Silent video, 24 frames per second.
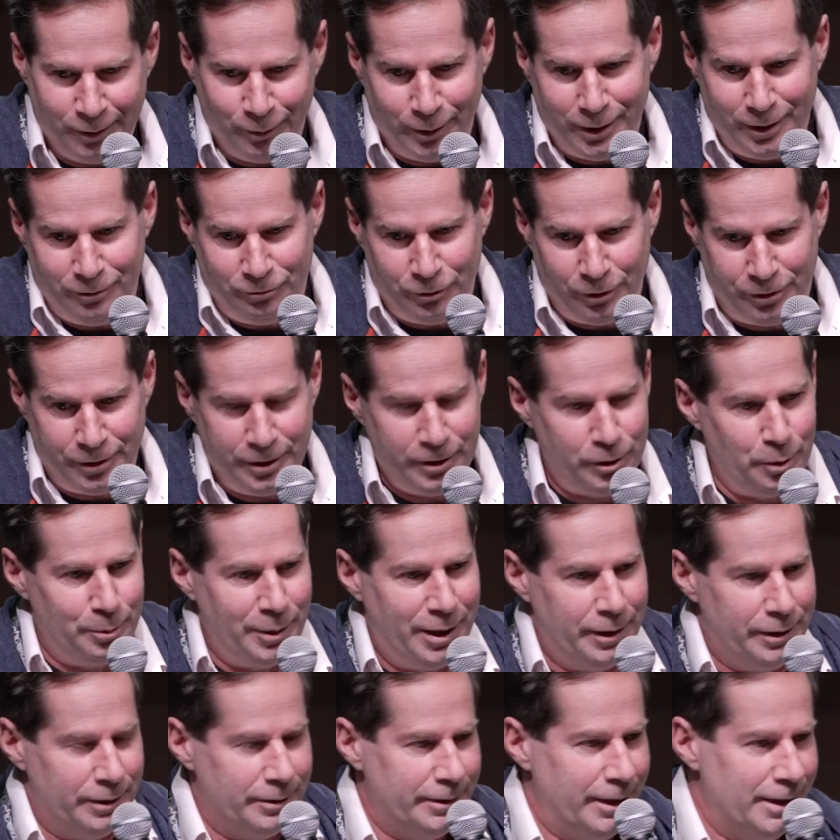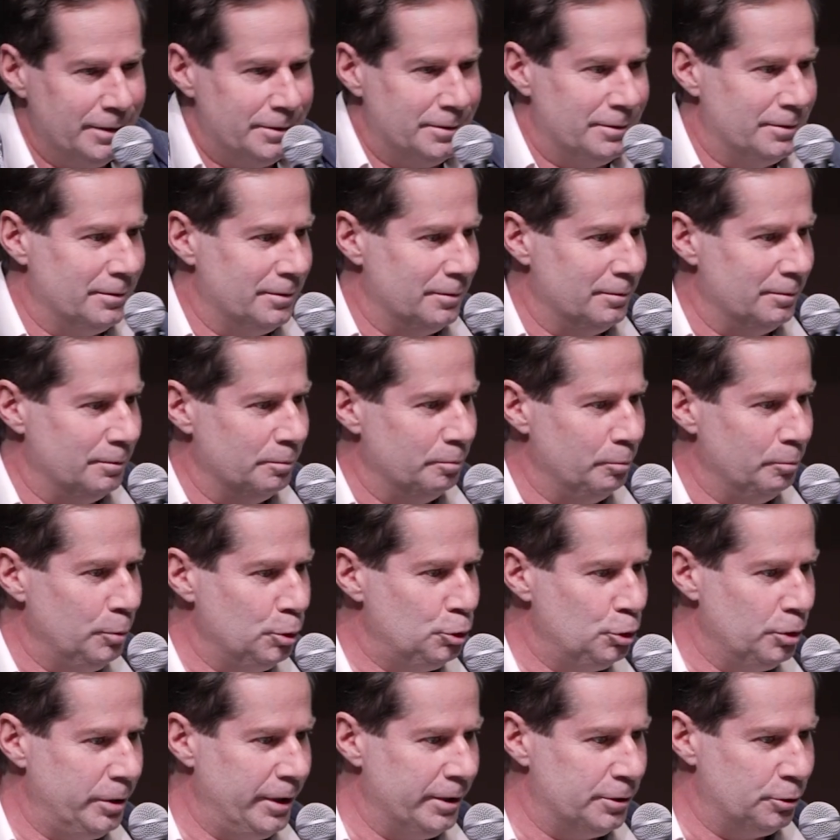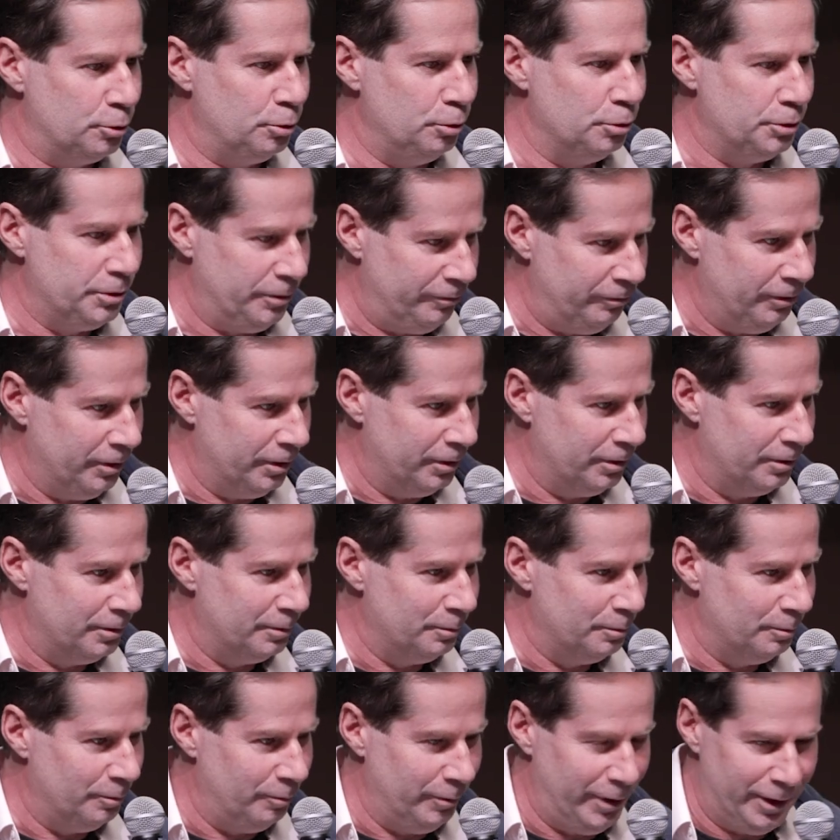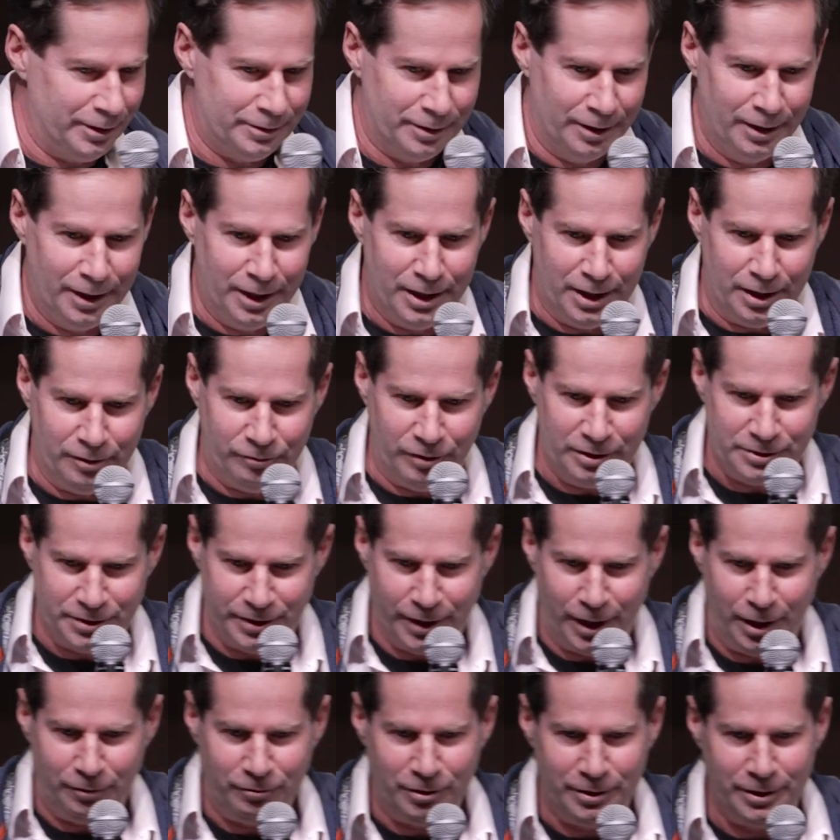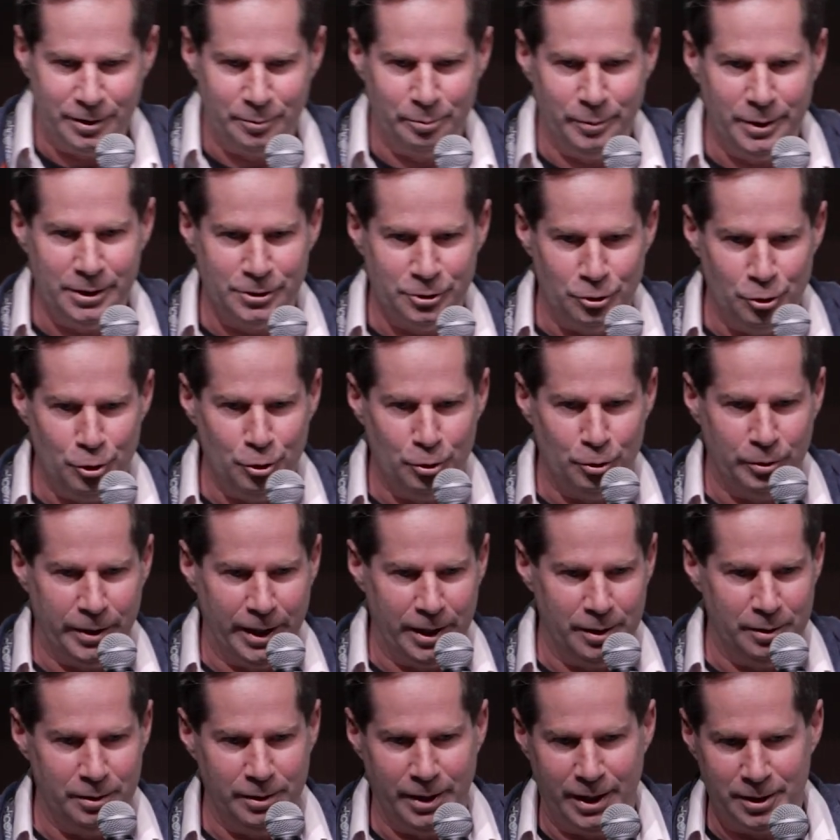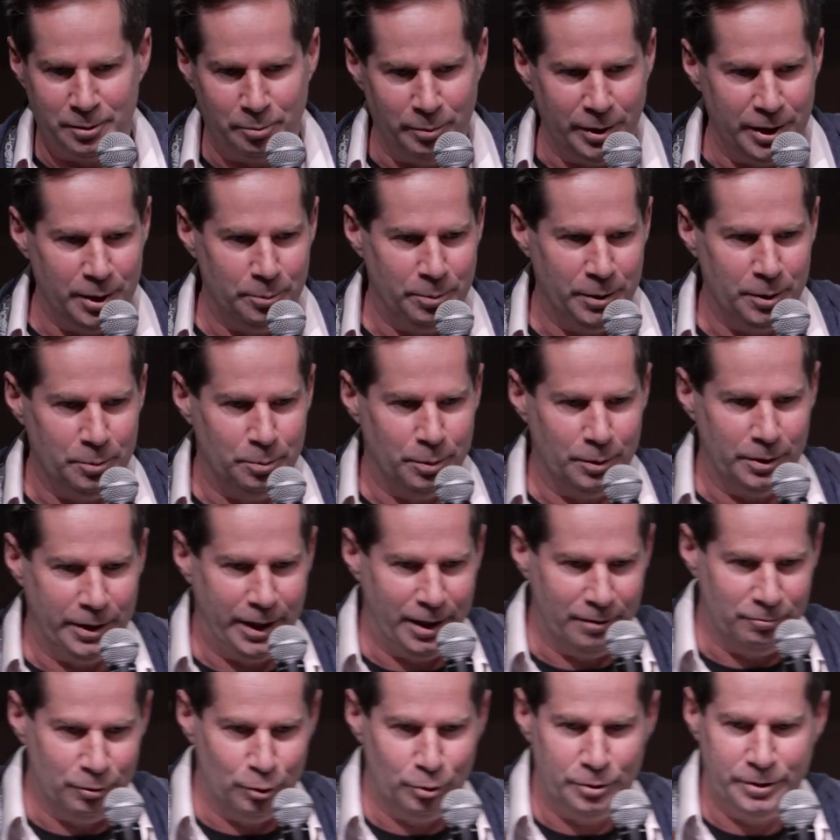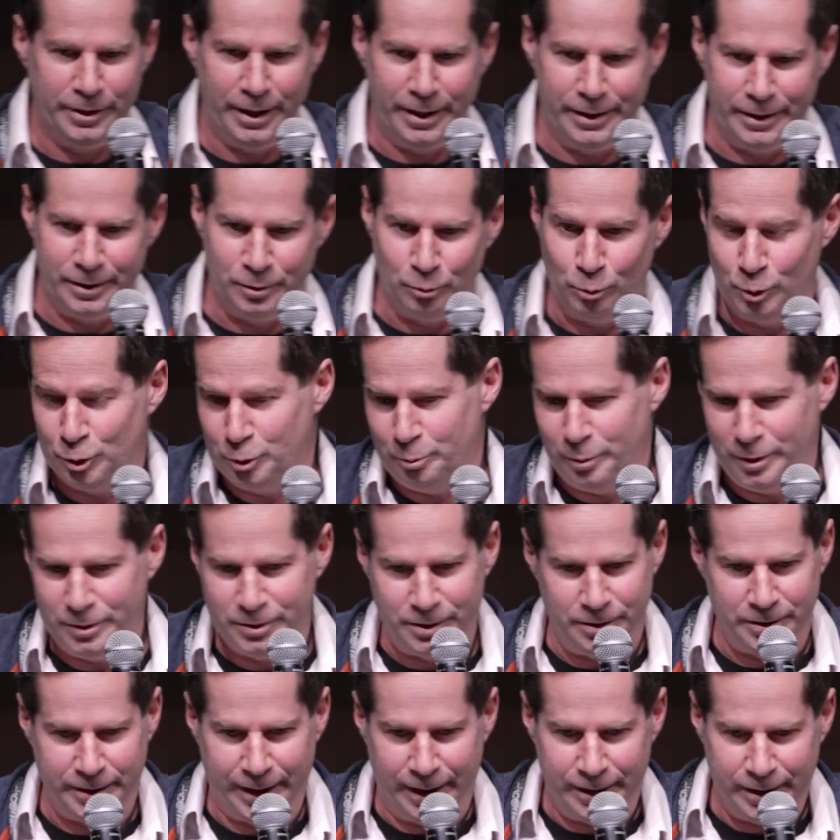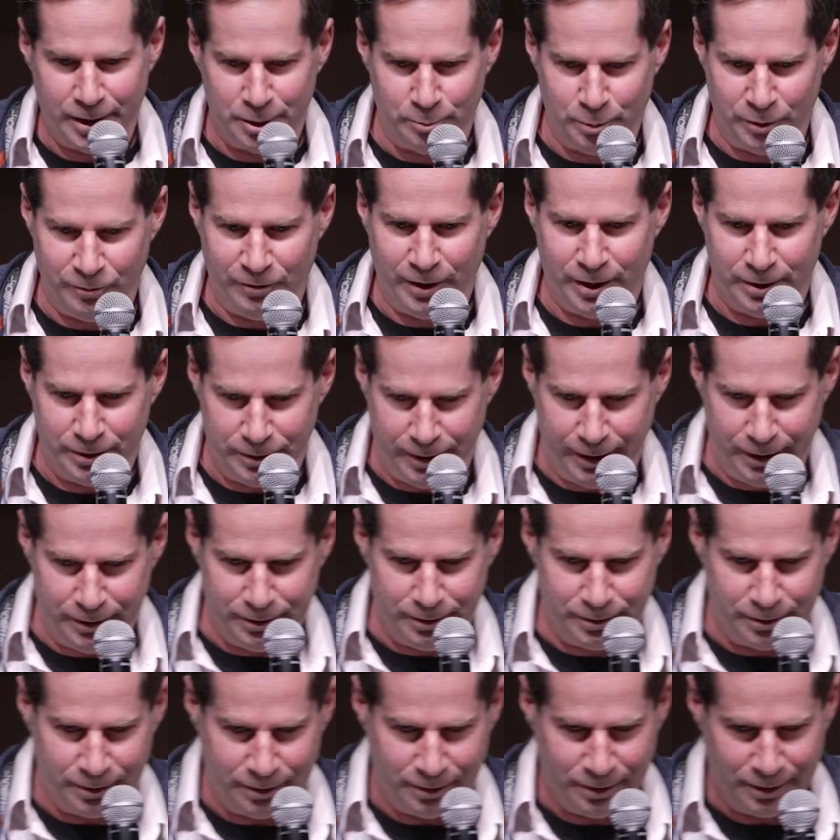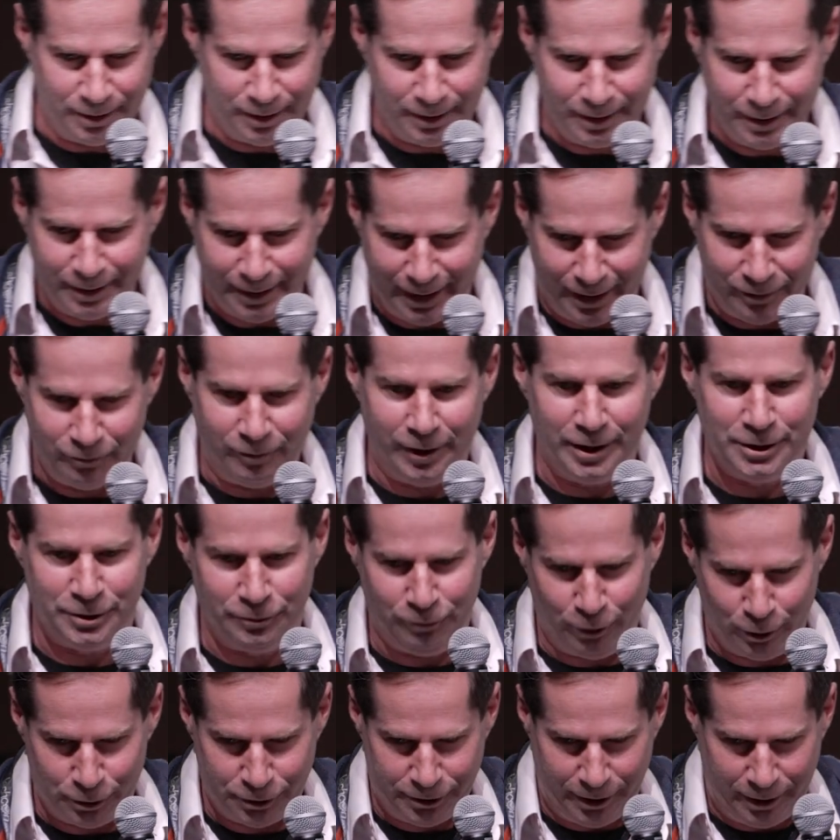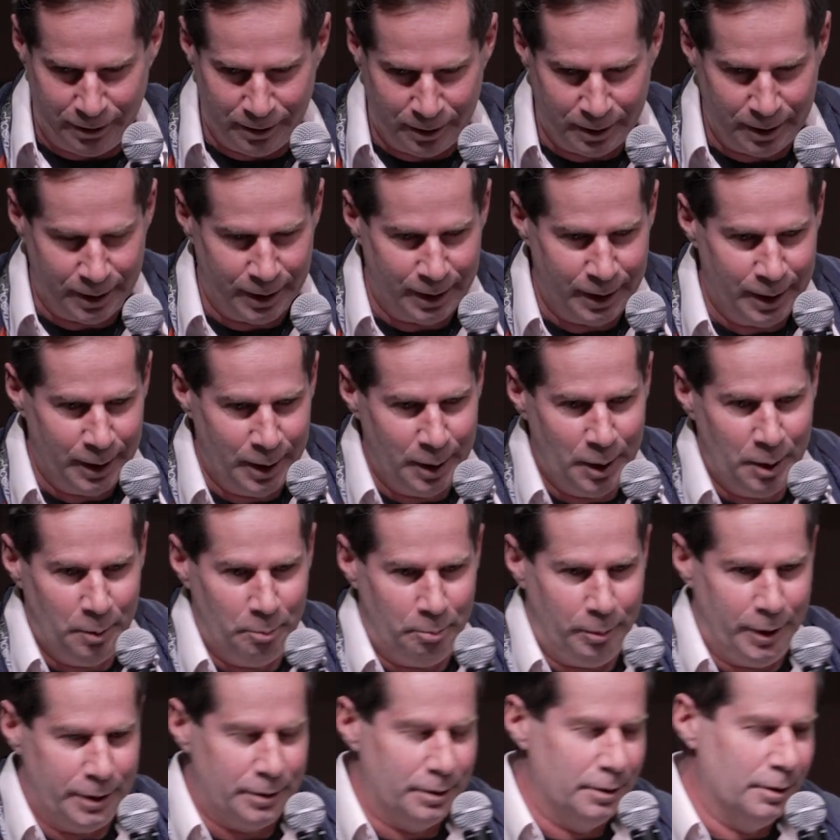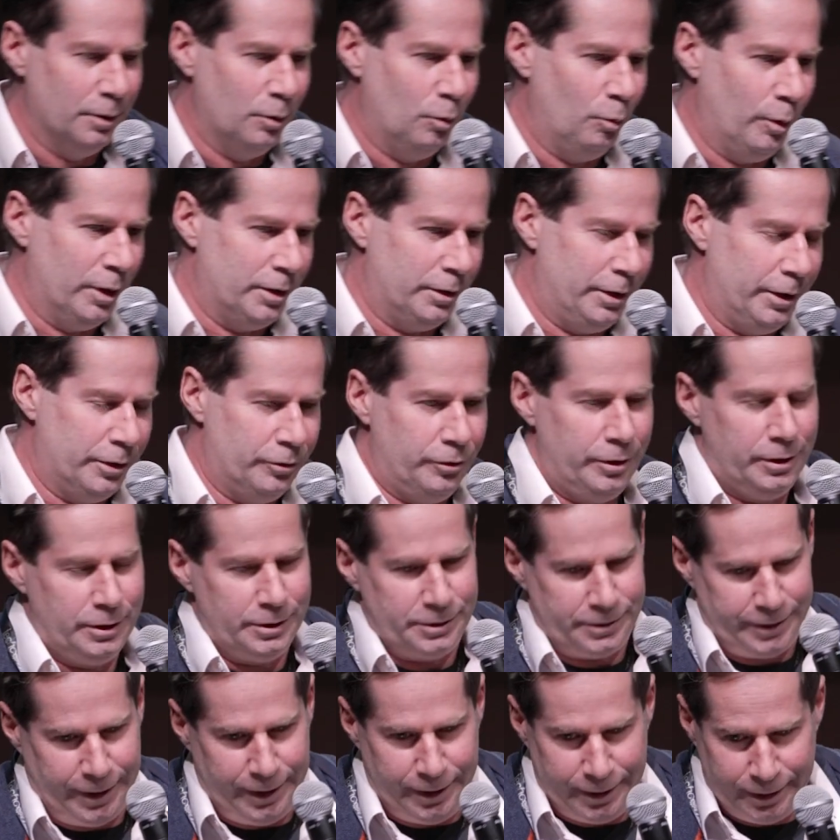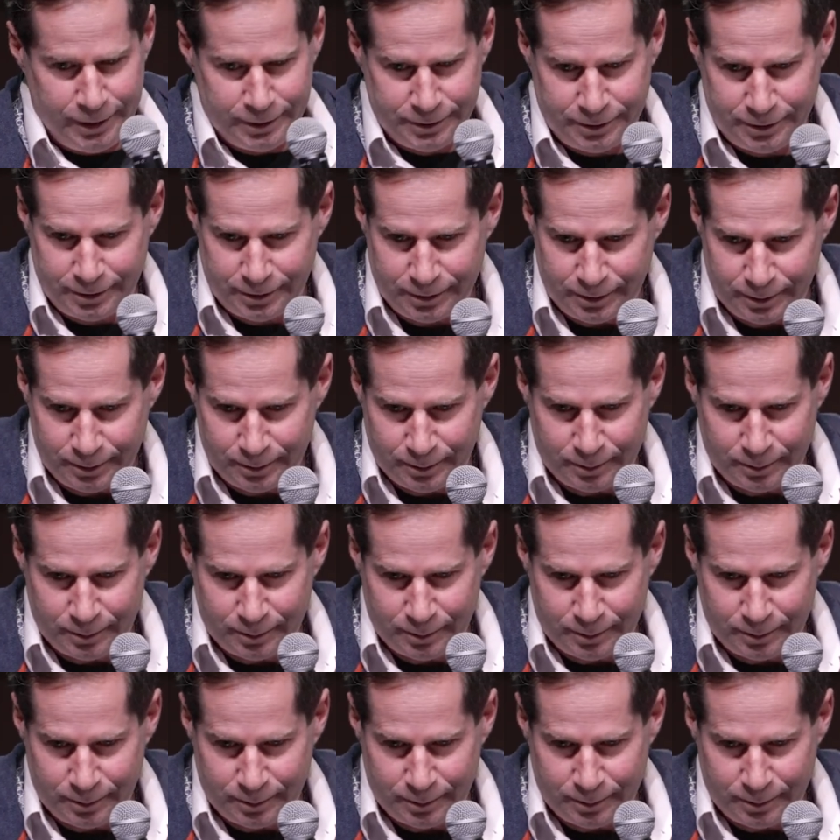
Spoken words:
Well, if you think about it, that's mutually exclusive, right? If it's novel, it means new, and not many people have looked at it, which means it cannot be validated, and vice versa. But what they're really saying is,